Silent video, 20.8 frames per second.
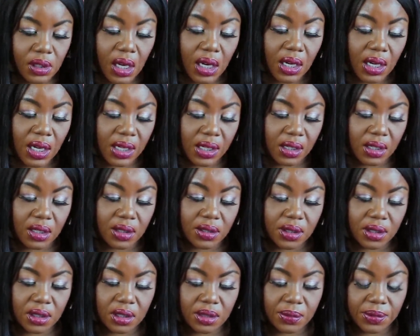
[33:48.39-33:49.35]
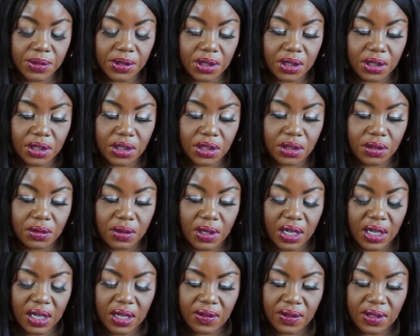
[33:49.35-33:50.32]
I like Ulta lipsticks too.
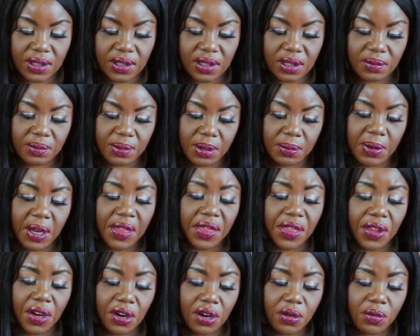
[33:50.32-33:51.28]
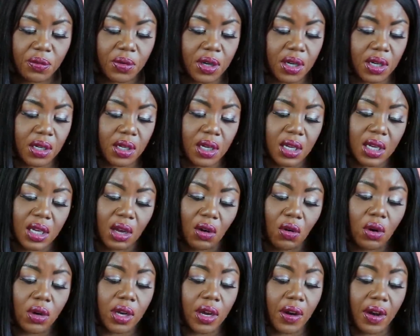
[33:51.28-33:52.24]
I had this will be my third one.
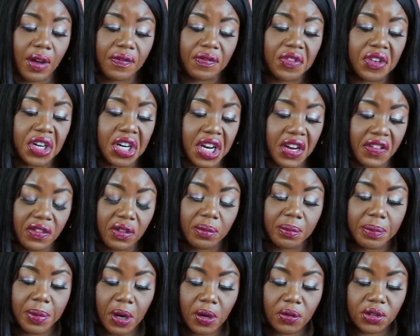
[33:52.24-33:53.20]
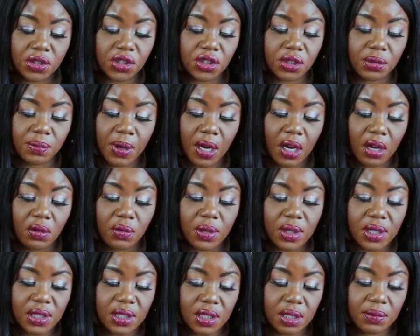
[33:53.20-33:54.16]
Although I've never purchased them, I
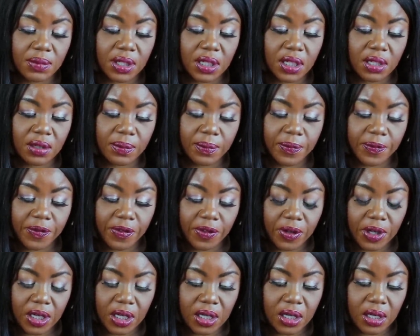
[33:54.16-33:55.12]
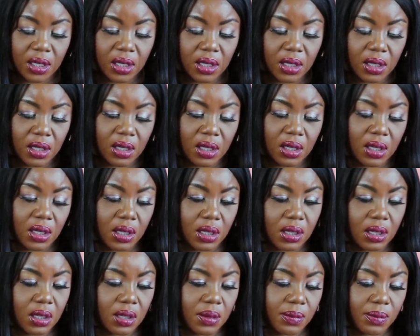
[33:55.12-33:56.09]
always seem to get them free.
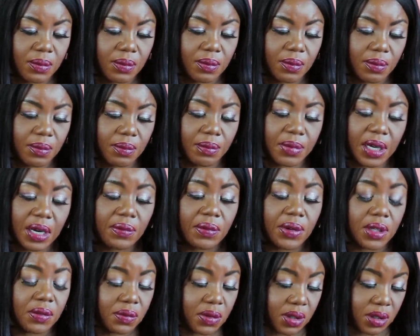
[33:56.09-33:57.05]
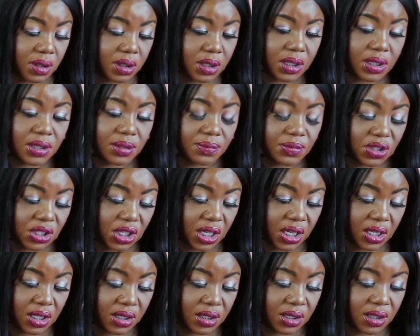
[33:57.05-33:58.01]
Um, but I really want to look at some
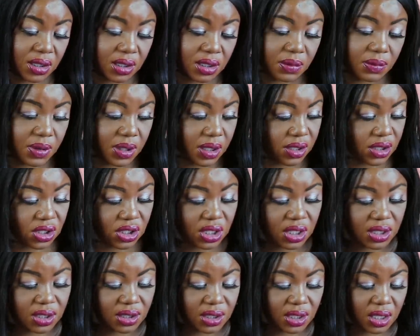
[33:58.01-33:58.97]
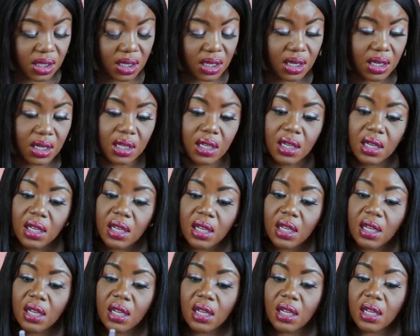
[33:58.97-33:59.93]
shades to see what other shades they got.
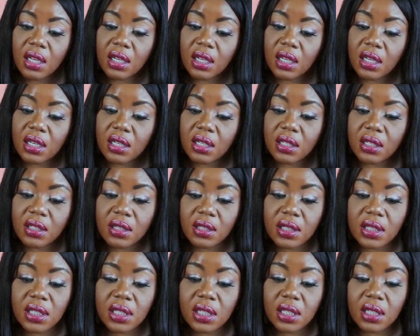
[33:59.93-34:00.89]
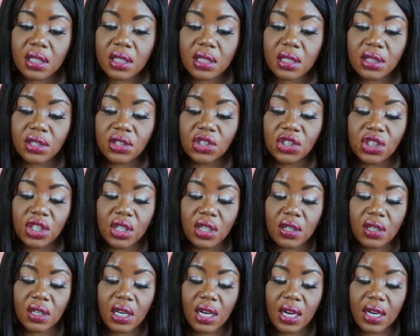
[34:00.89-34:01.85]
I got an Ulta
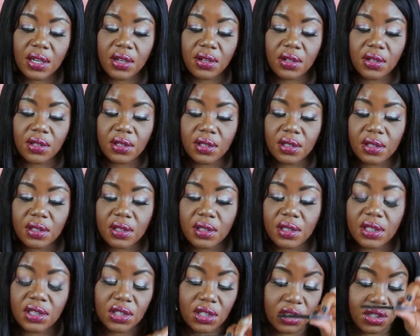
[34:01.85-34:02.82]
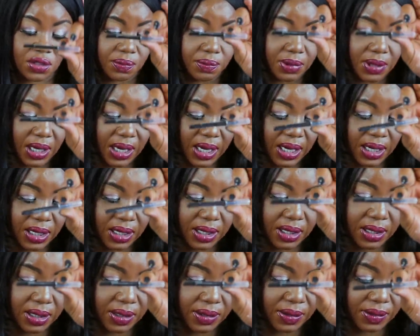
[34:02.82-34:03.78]
gel liner. It's just black.